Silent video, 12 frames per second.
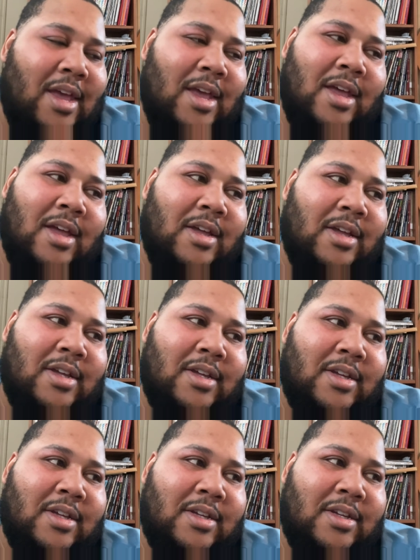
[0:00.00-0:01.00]

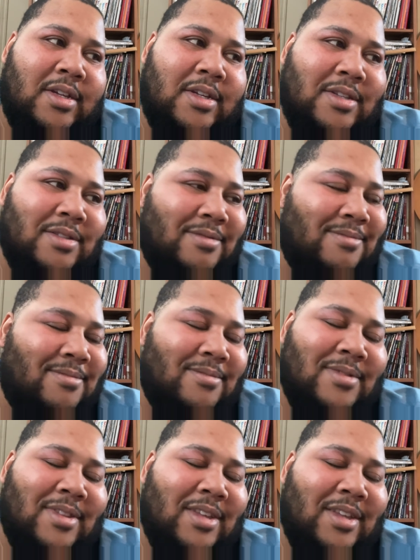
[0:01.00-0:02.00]
I'm
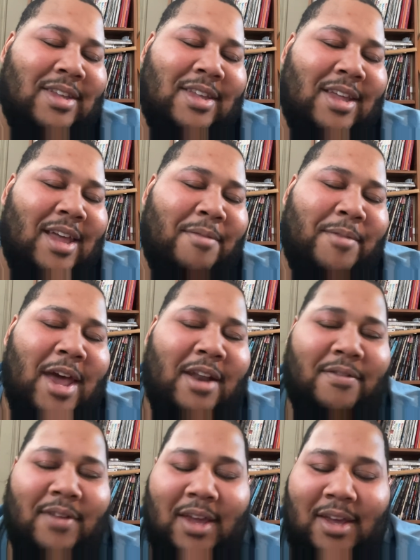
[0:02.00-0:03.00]
not a
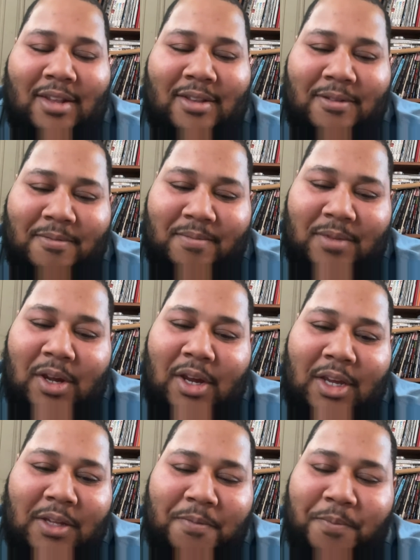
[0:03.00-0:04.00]
fan. All right.